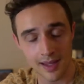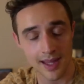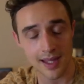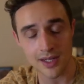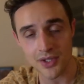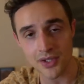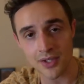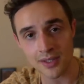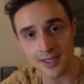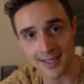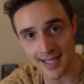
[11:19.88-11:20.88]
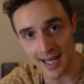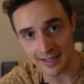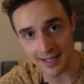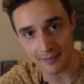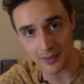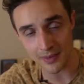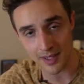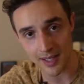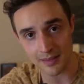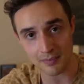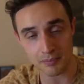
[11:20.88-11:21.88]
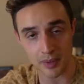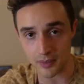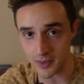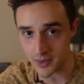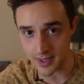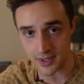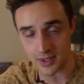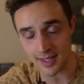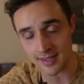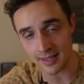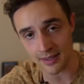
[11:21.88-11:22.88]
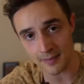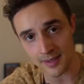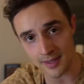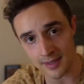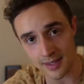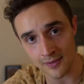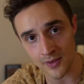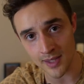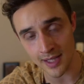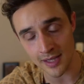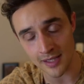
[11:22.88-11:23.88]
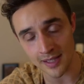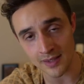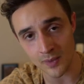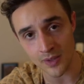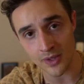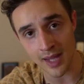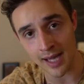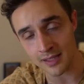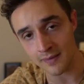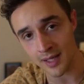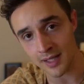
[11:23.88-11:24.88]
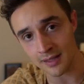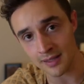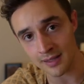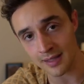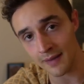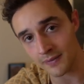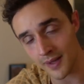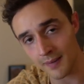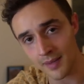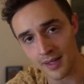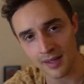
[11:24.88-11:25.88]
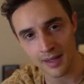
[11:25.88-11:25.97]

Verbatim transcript: And it's just good to scan that and peruse that just a little bit to see if there's anything that's worth activating in this lifetime.